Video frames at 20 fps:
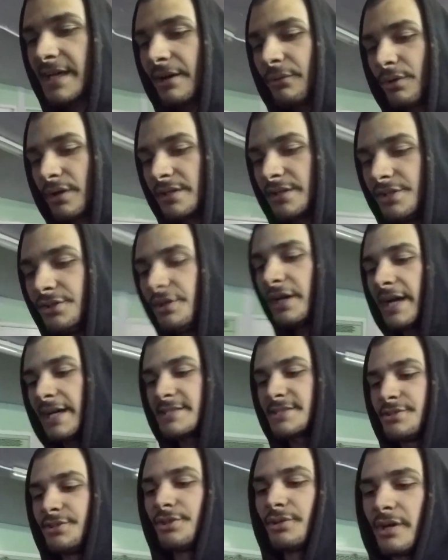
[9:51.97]
I want you
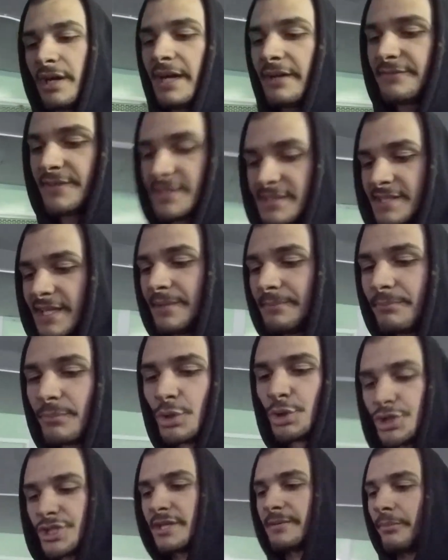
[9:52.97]
guys to not have the same
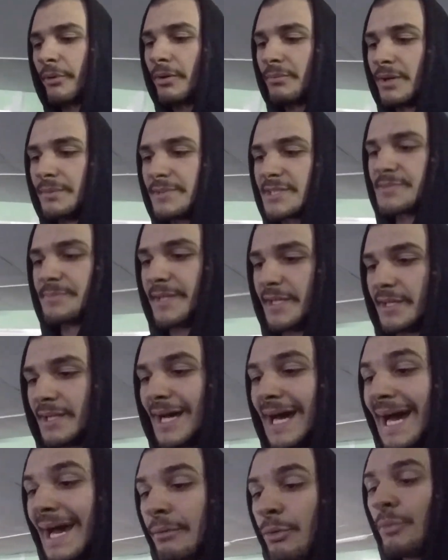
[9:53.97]
bullshit problem as me,
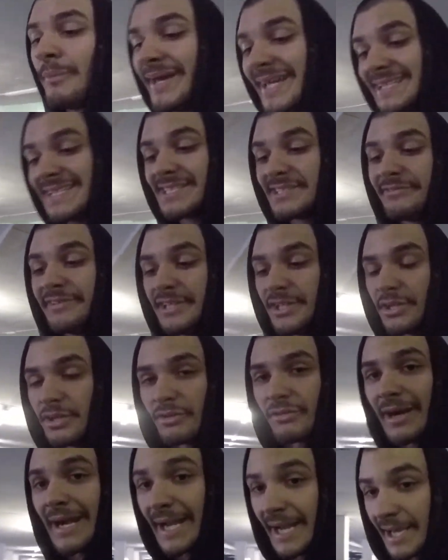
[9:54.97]
I will make this video
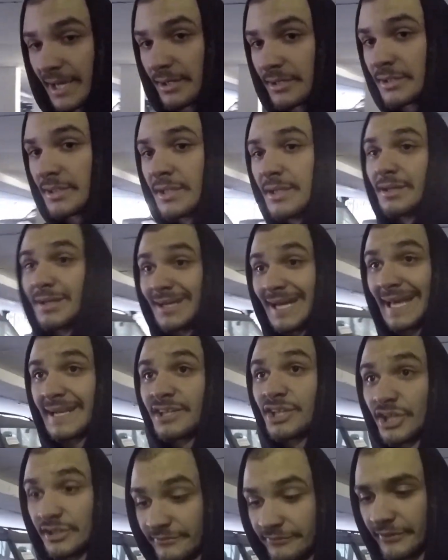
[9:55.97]
right now
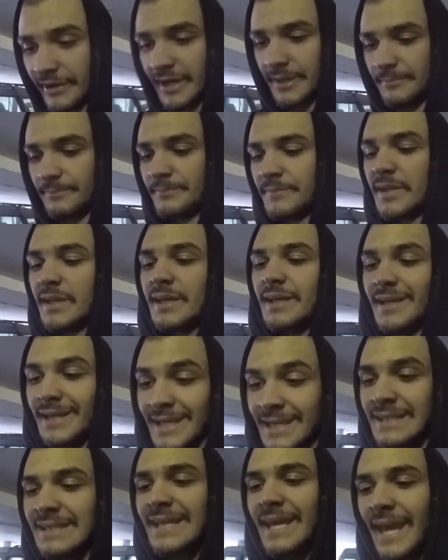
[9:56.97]
and confirm,
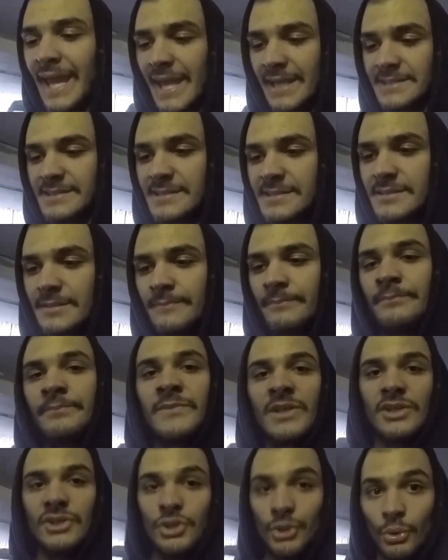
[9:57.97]
in case
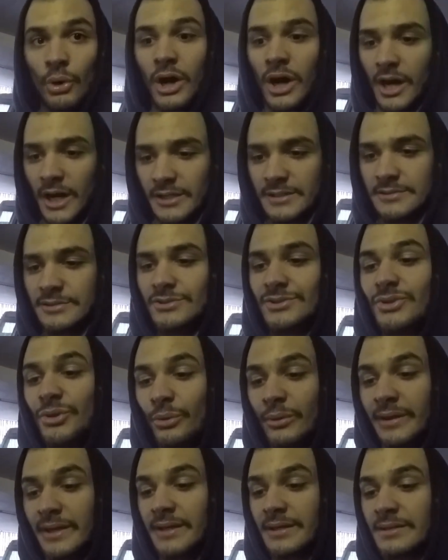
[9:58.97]
you are
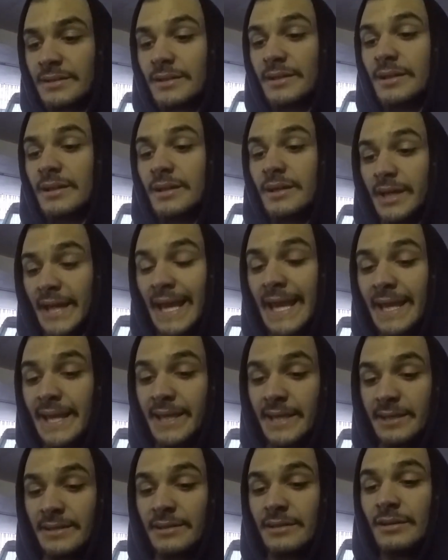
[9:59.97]
doing
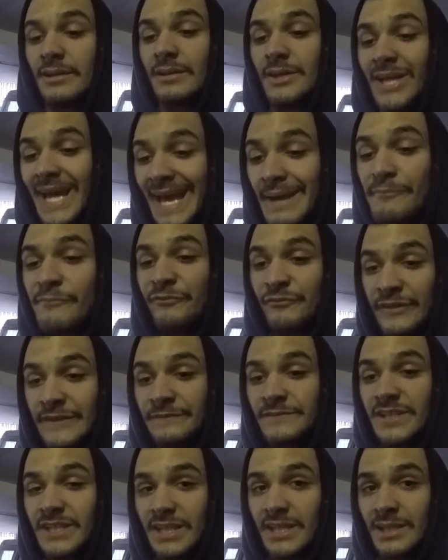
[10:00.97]
a
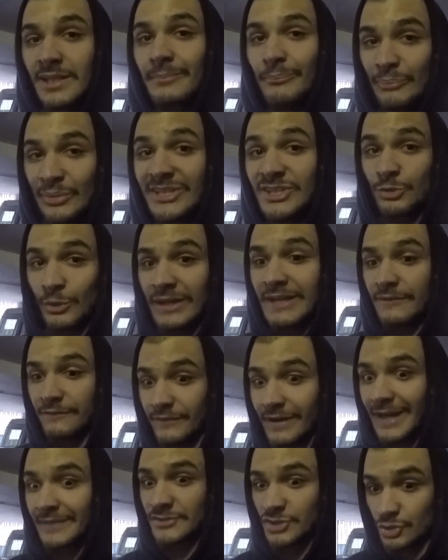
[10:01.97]
M50
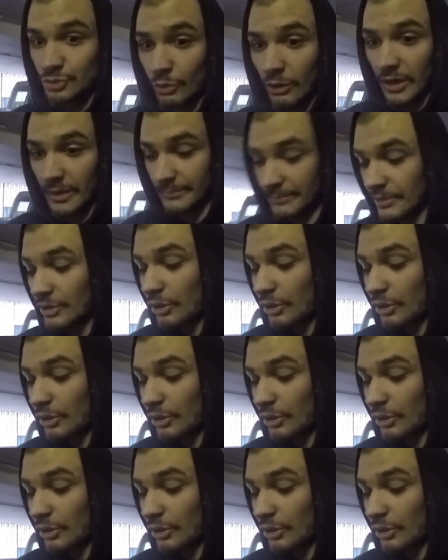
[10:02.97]
B25 swap